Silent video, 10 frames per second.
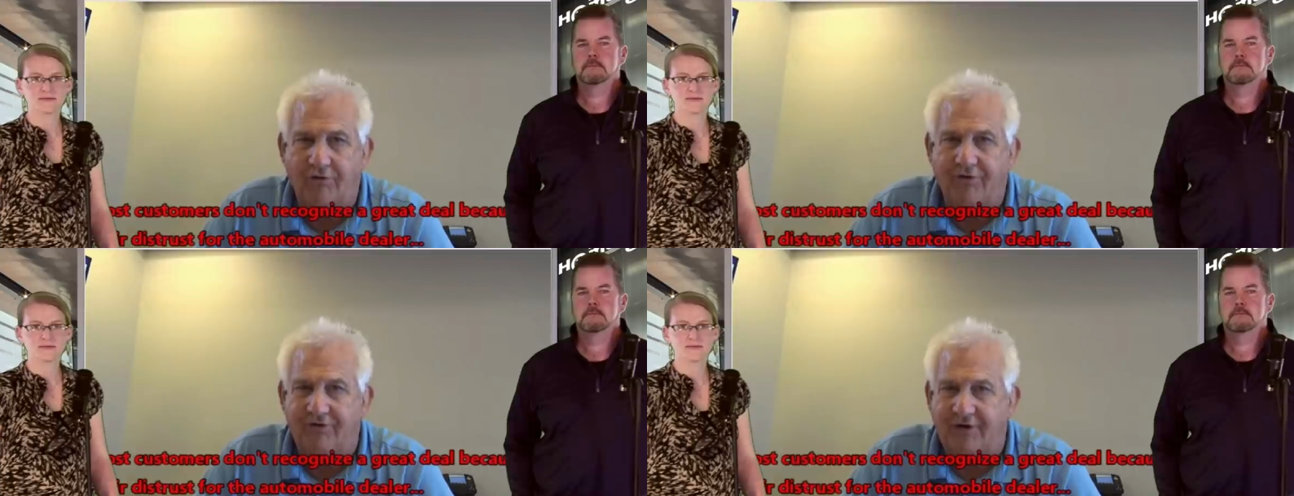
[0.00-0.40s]

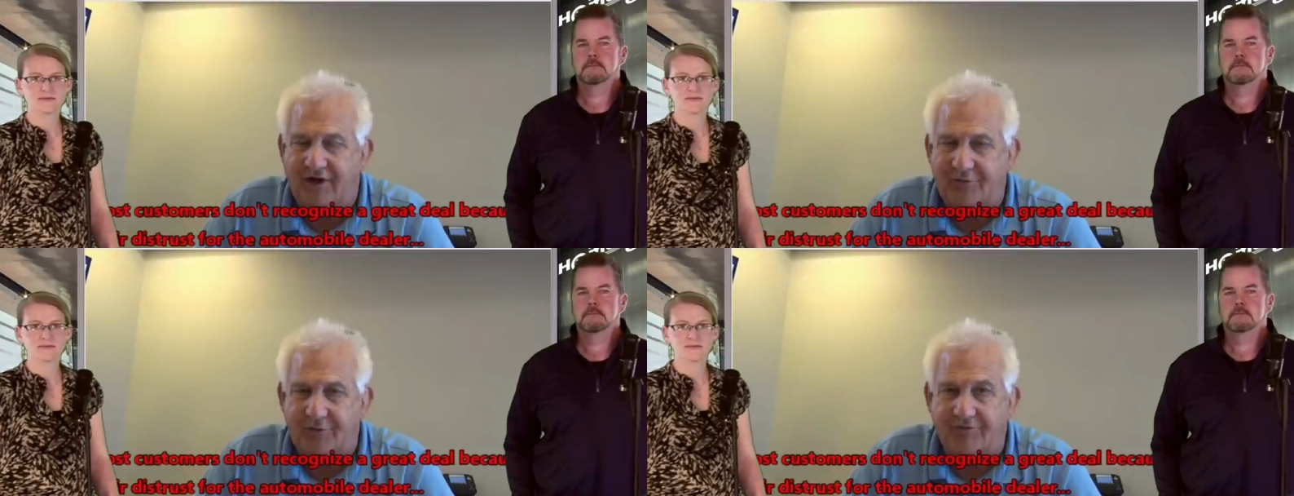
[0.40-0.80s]
Speaker 1: to work
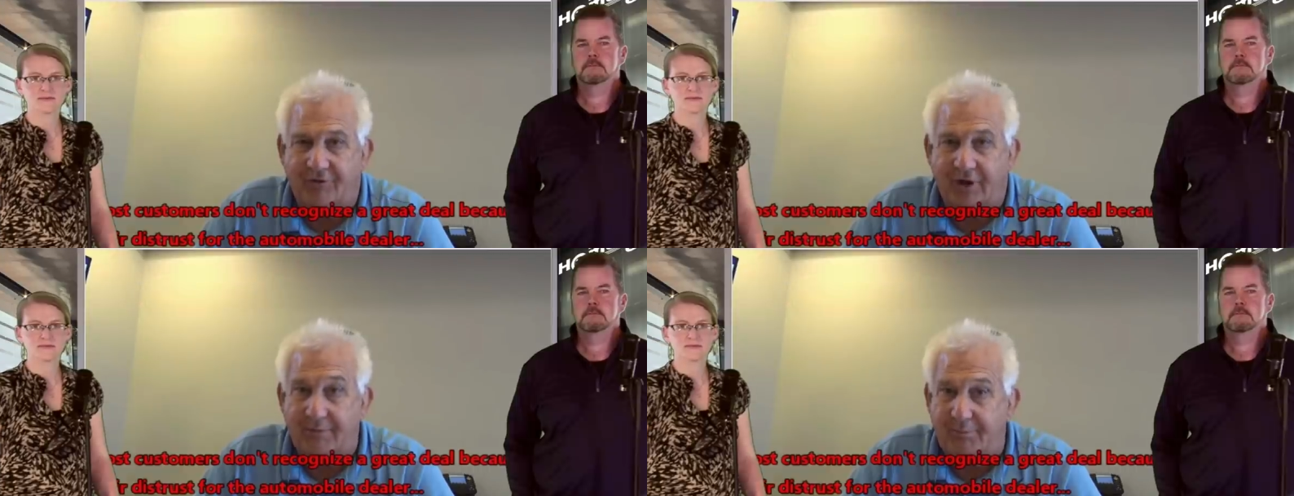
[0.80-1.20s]
the
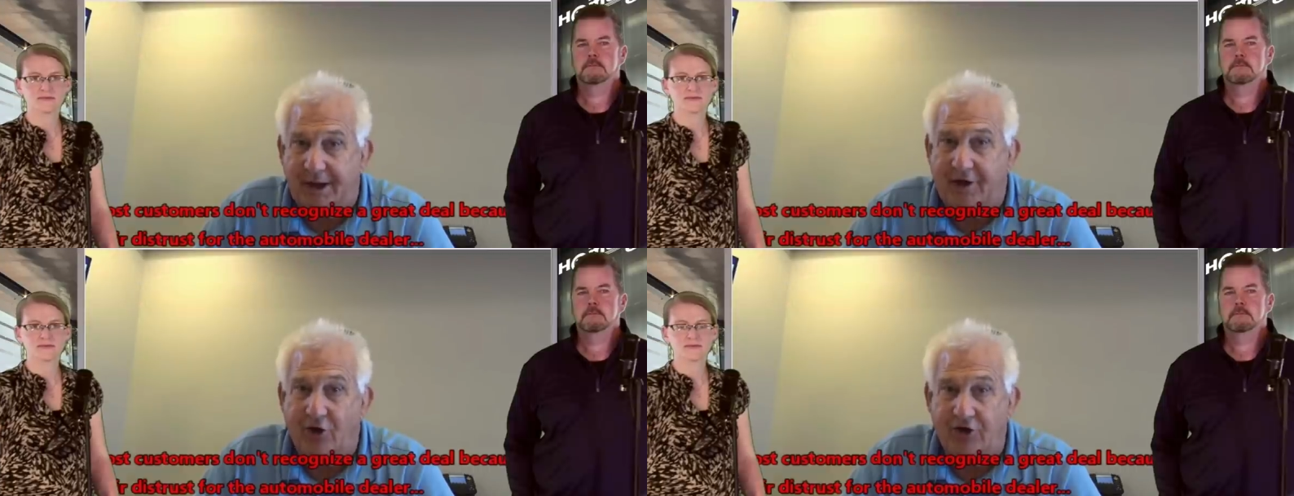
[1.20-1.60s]
salesman for
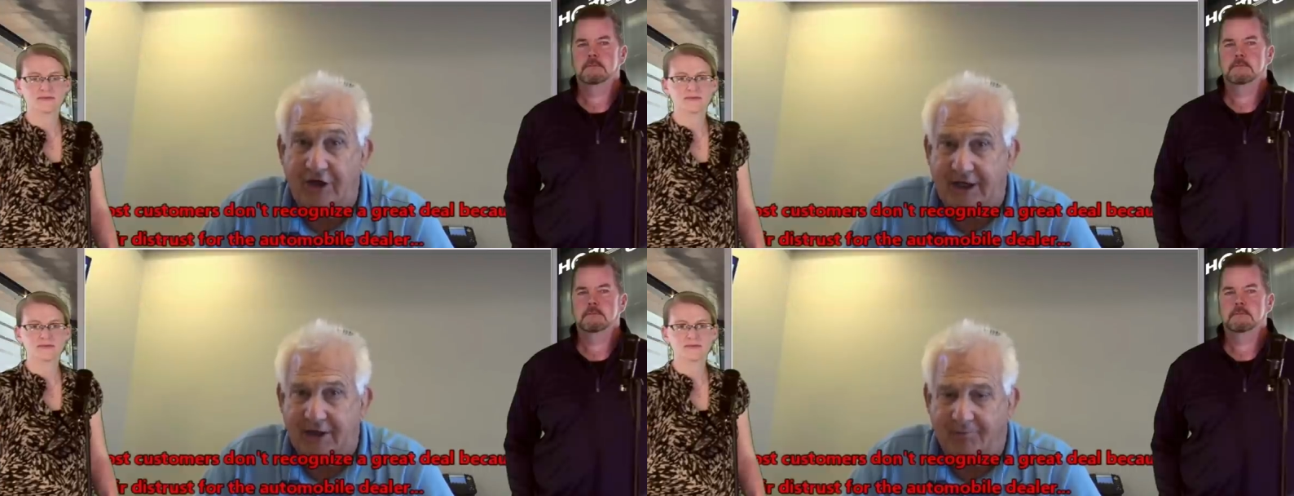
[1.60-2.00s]
a
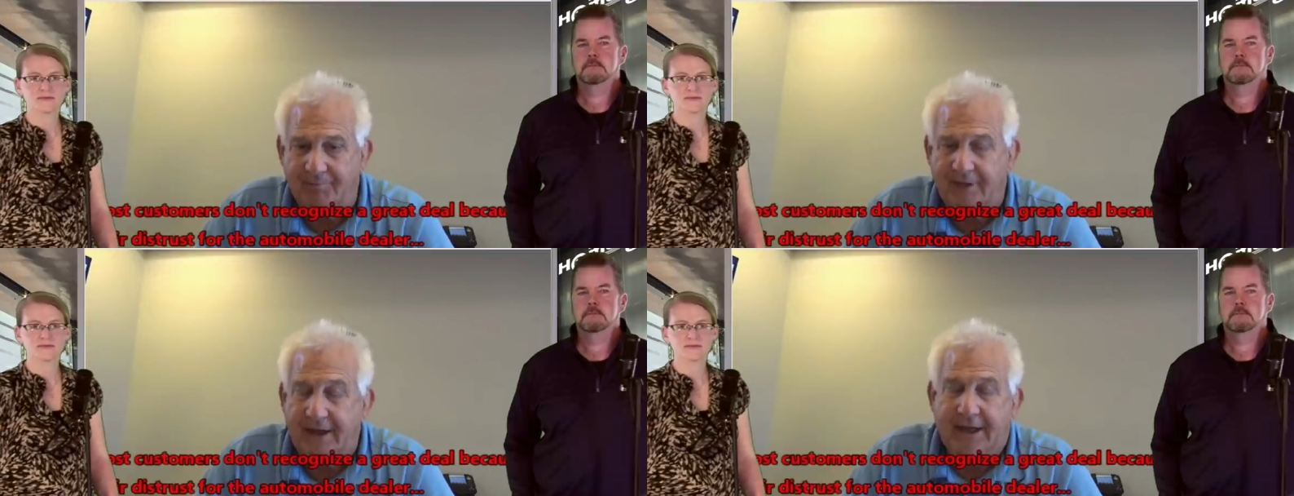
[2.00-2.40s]
better
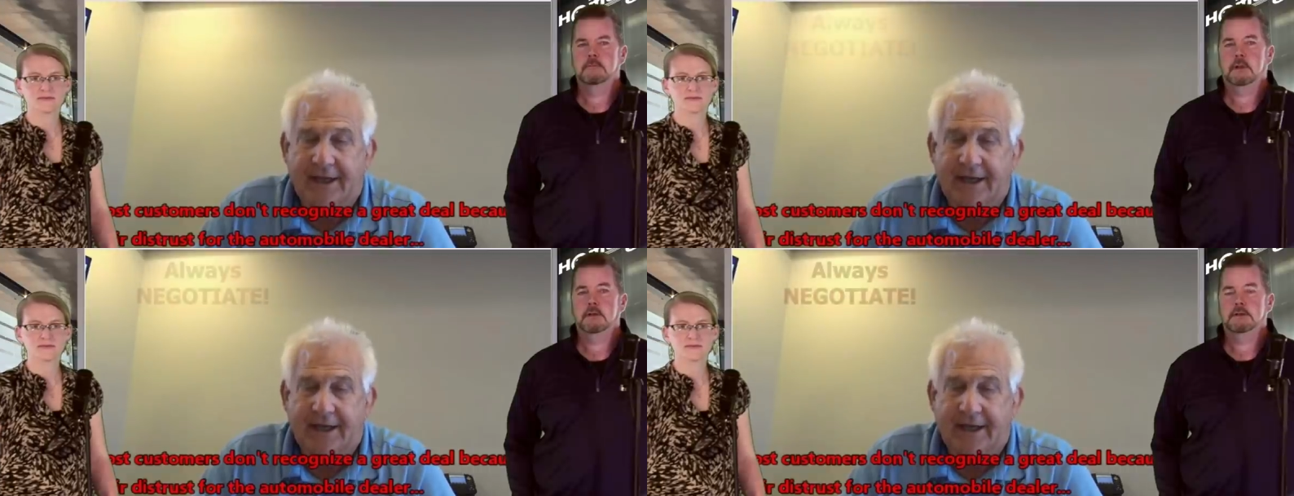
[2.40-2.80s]
deal.
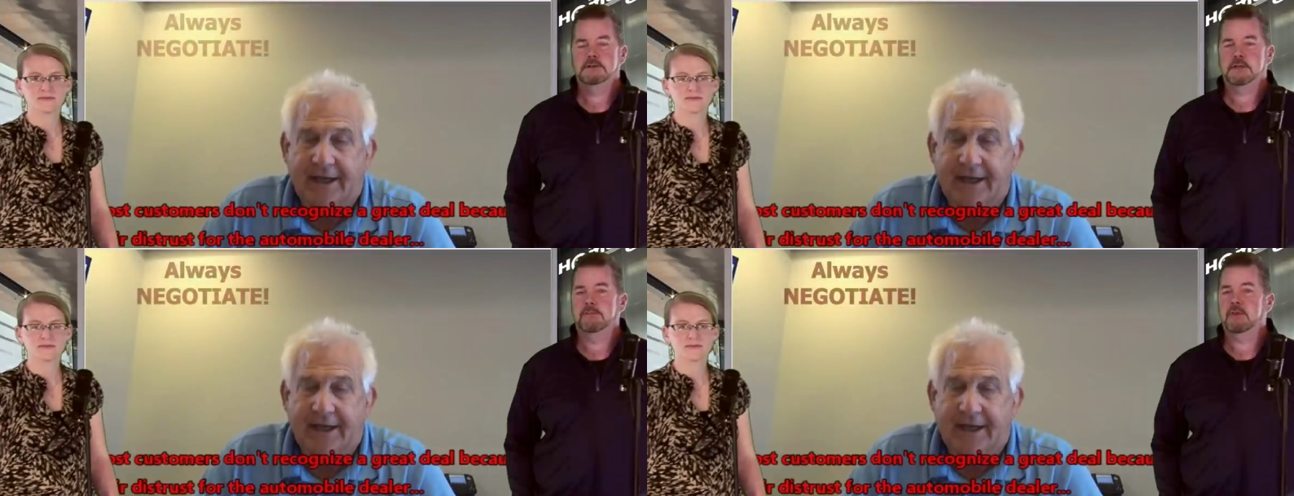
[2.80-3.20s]

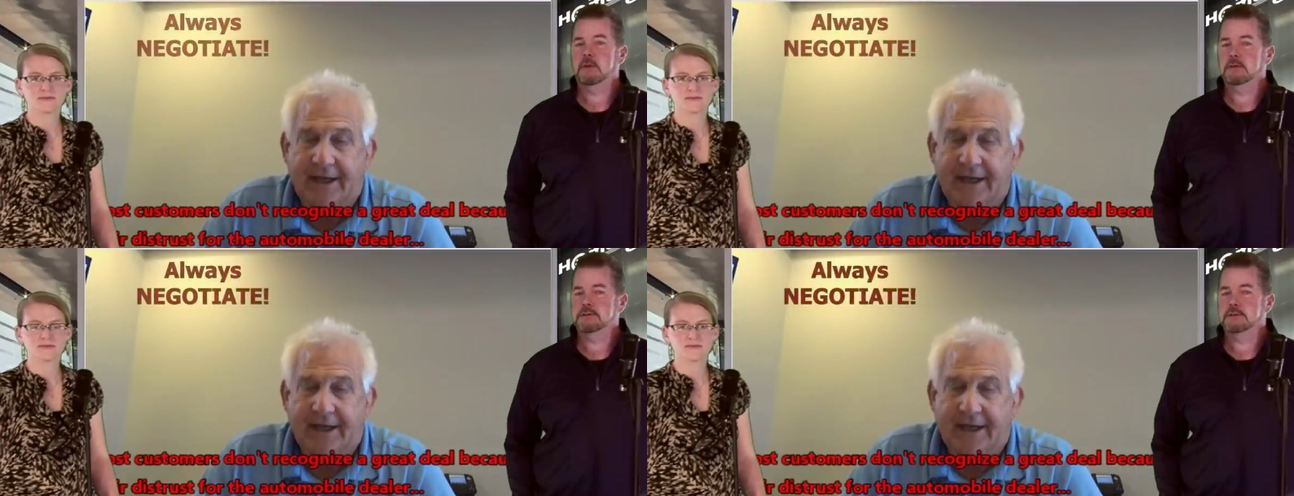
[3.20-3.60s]
Speaker 2: Something
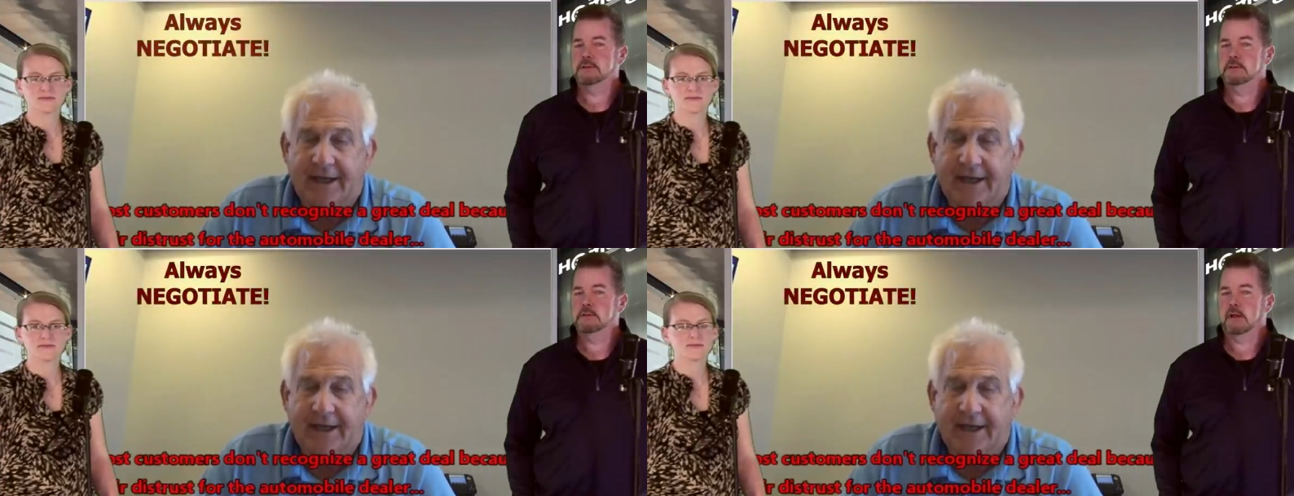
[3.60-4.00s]
you should
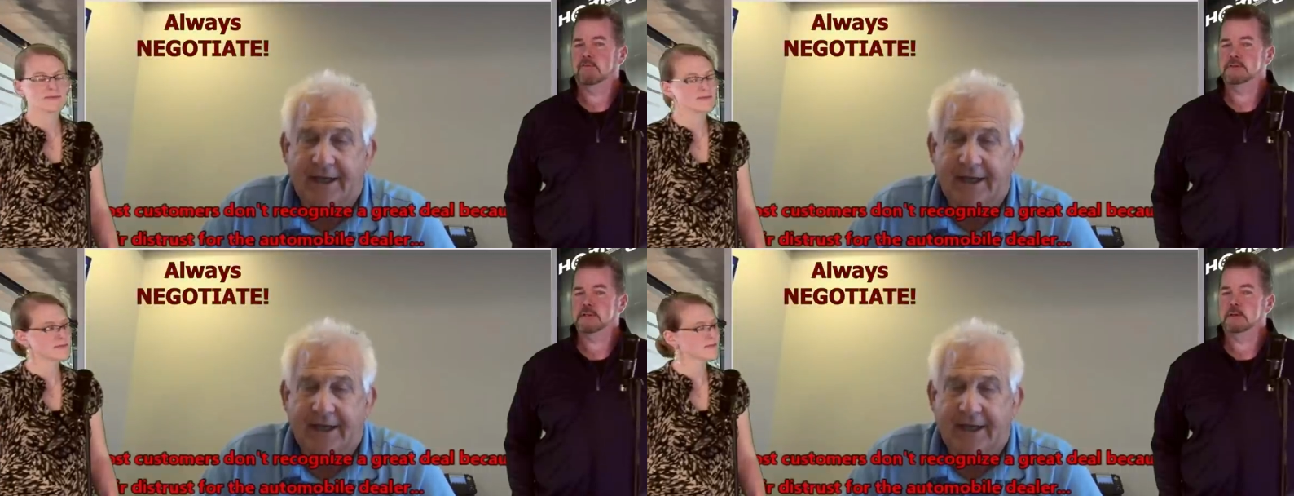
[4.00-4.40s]
do
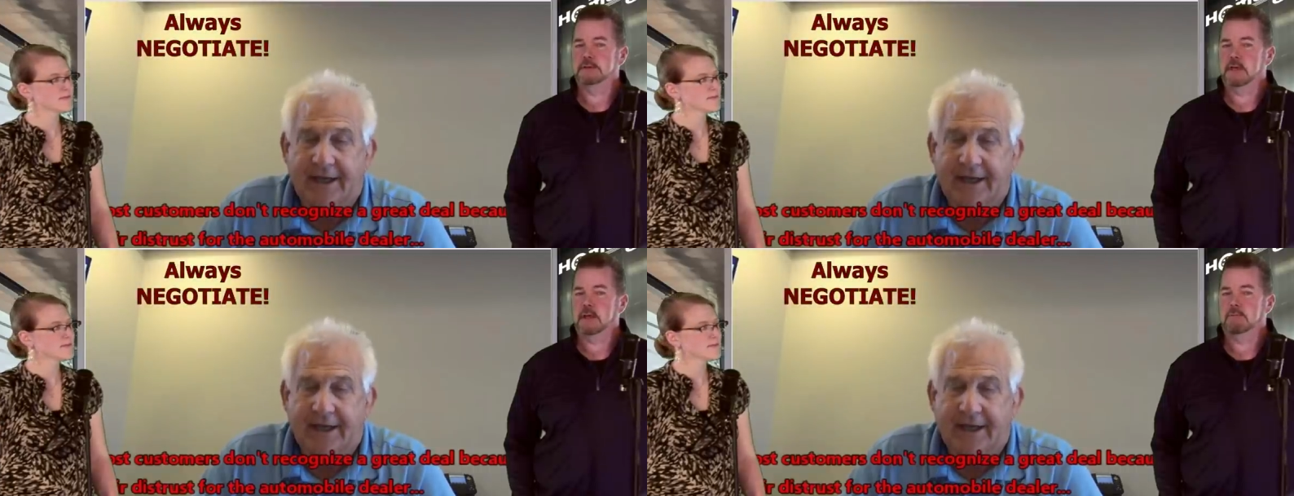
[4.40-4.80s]
every single
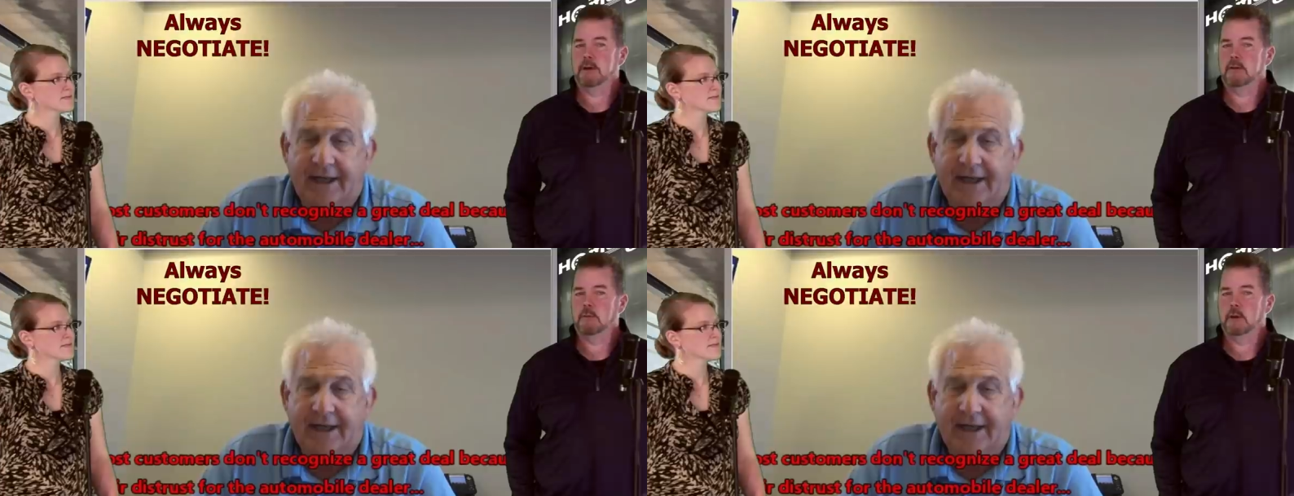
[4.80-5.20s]
time,
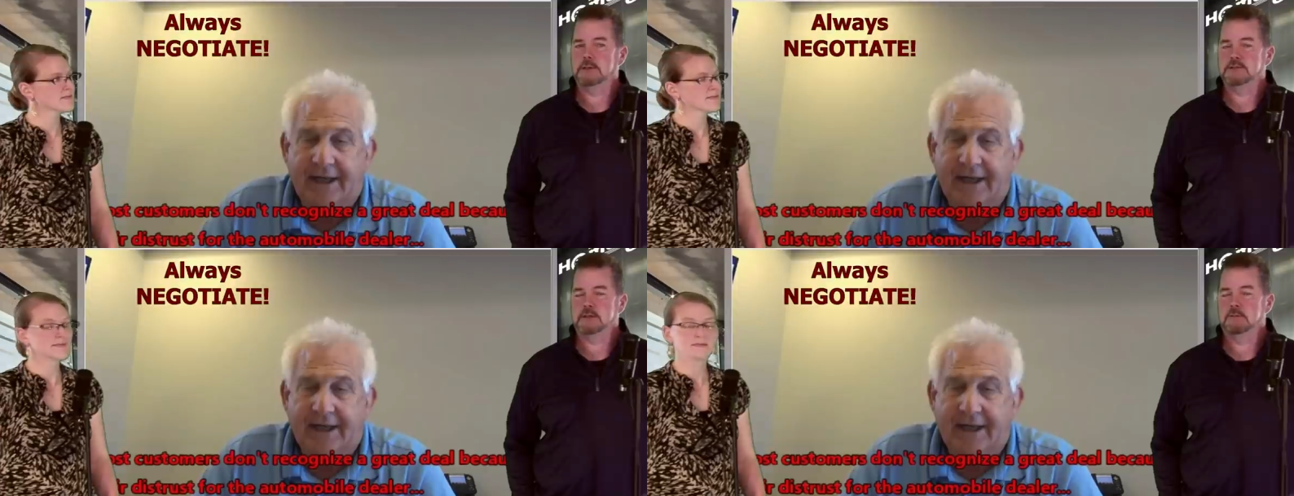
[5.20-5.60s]
by the way.
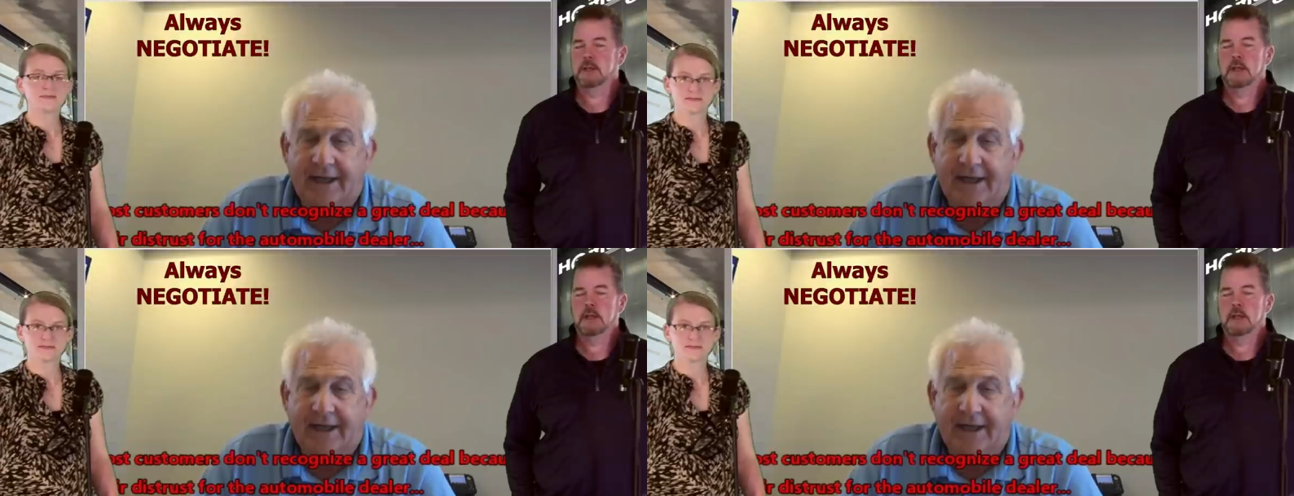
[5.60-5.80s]
So